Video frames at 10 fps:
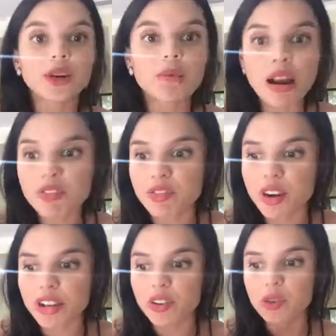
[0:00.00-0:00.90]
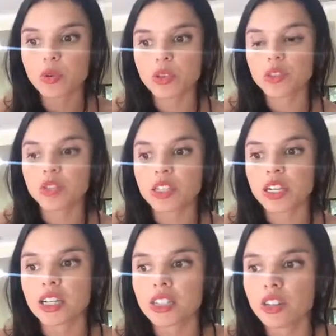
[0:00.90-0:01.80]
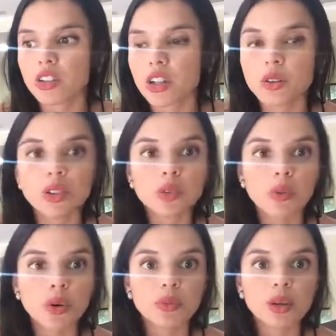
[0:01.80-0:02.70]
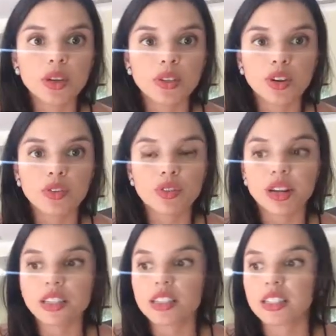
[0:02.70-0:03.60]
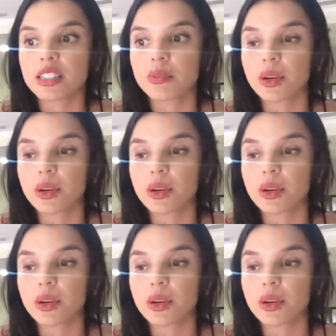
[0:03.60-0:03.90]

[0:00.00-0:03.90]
So my friend, who was feeling a little low this morning because her friends